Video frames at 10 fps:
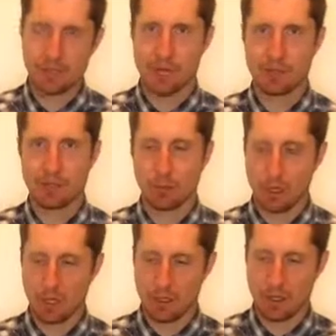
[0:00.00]
safety
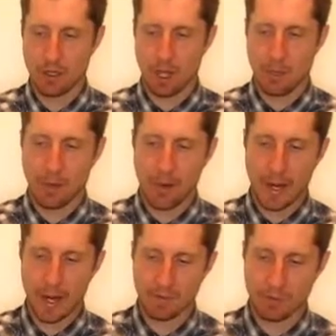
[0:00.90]
button about
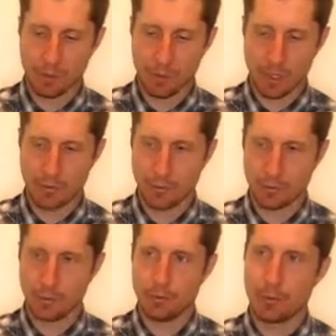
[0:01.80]
half the way
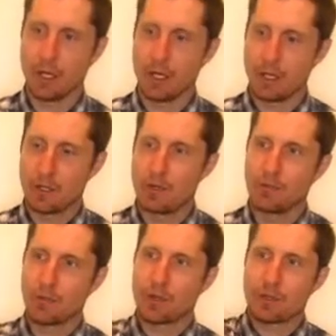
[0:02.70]
through
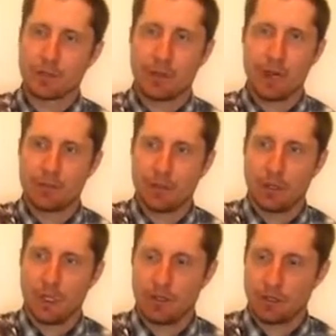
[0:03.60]
for this rifle
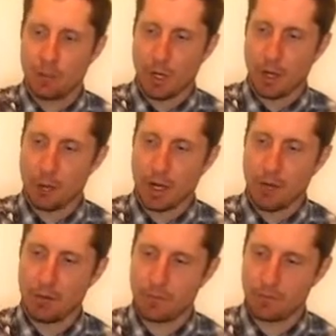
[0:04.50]
end to pop
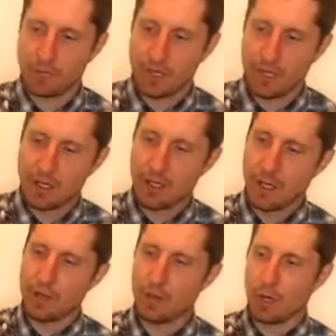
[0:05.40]
out.
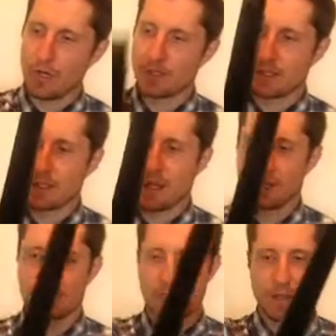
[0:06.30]
Otherwise,
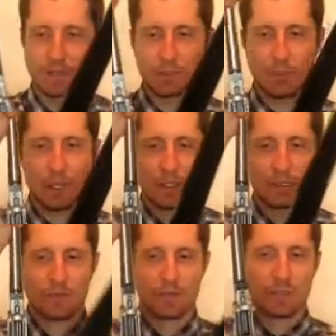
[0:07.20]
that safety button,
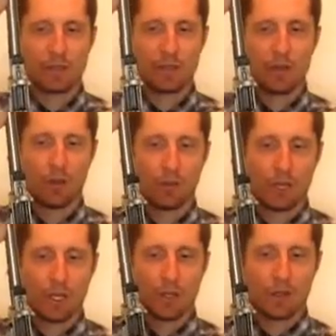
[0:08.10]
if it's all the
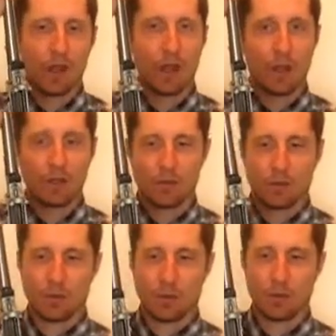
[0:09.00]
way on
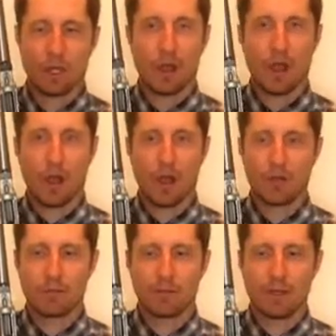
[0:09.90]
or all the way
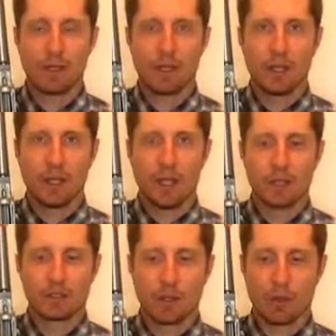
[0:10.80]
off,
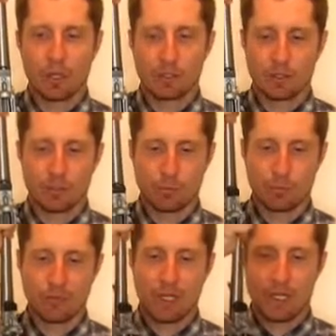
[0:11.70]
it's going to
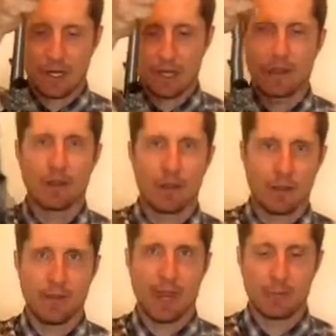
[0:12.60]
prevent
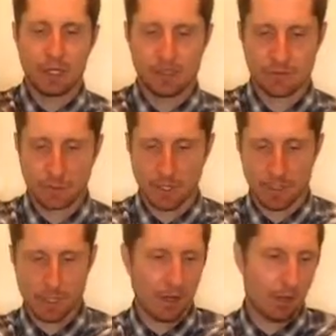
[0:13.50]
that piece from
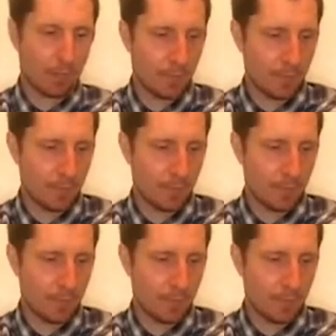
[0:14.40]
coming out.